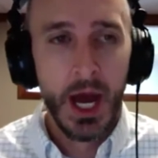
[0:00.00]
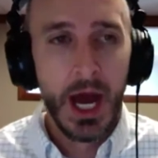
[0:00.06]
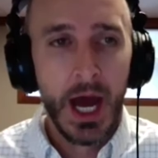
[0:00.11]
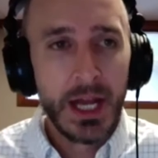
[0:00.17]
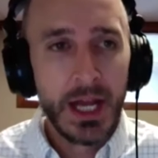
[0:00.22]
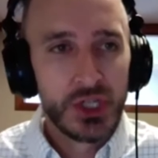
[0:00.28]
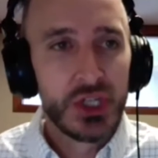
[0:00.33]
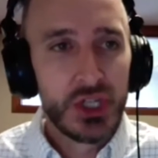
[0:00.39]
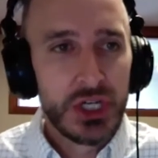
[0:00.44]

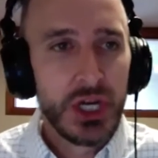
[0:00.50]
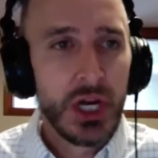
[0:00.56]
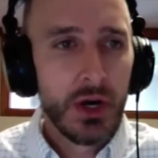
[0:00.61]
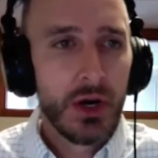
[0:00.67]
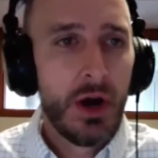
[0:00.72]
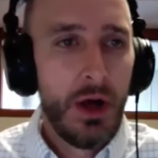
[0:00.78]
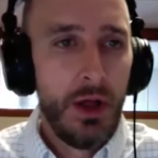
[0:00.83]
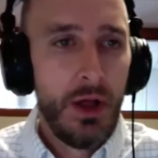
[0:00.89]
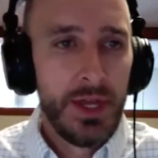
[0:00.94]
I share
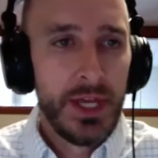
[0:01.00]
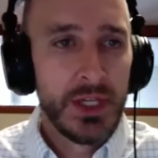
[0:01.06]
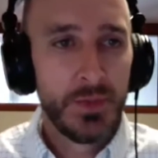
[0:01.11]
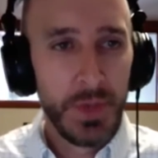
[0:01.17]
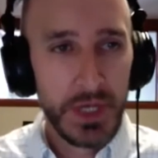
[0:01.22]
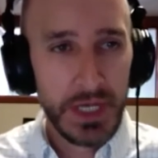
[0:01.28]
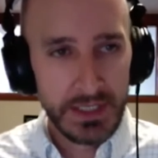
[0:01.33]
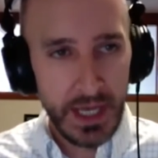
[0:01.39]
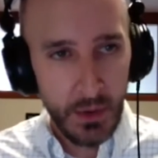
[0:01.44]
all this
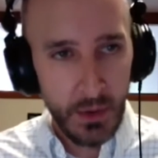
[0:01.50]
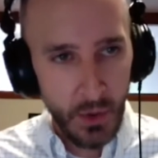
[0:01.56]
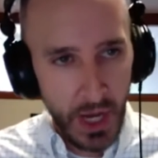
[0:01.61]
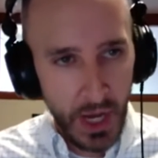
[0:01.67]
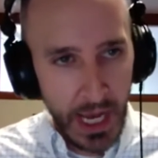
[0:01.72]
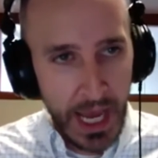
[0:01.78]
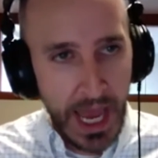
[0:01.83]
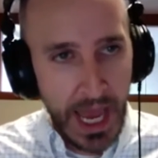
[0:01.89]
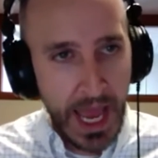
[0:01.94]
because I
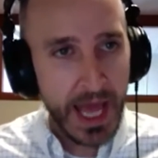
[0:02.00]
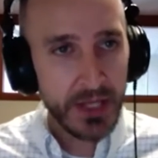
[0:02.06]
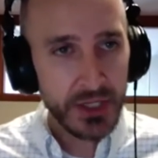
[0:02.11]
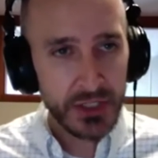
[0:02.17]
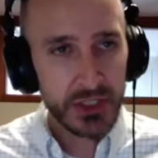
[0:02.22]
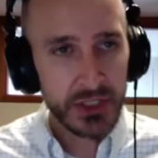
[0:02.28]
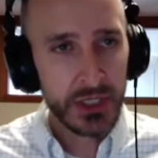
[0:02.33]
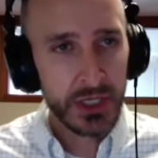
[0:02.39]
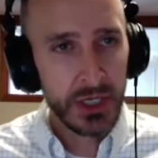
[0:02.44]

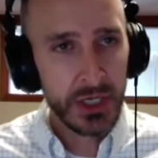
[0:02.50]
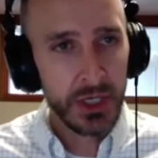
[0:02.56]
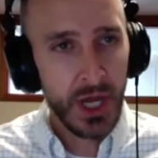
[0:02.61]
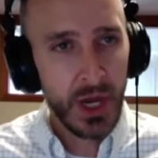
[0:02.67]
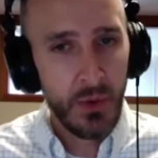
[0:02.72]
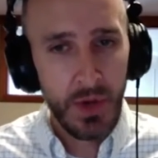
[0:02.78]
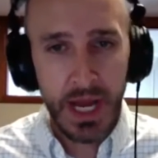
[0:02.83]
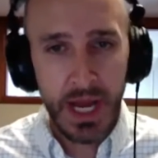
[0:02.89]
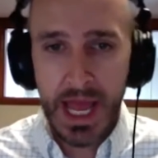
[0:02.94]

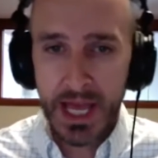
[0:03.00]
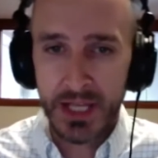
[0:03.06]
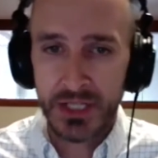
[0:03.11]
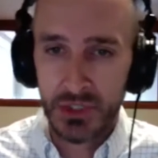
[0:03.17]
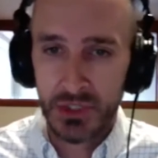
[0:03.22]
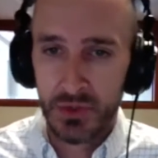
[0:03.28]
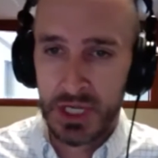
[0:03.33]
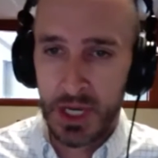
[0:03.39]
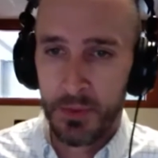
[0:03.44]
want to
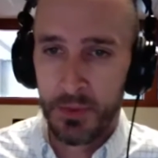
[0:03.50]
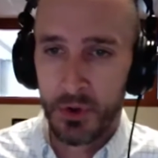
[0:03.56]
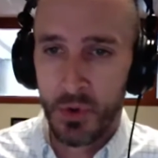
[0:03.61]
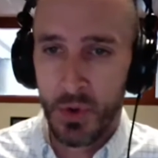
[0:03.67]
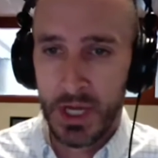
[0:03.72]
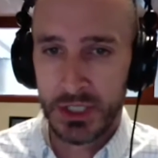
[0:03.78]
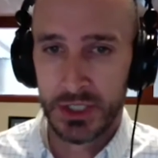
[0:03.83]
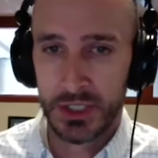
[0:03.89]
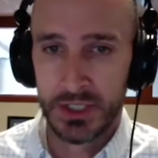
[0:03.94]
ask you a couple
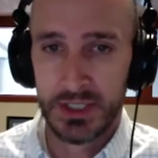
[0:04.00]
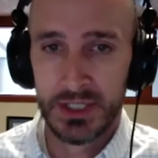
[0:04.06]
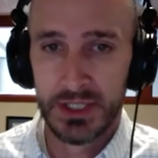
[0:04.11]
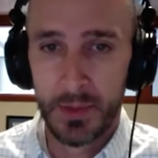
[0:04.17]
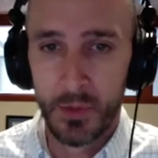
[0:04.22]
questions.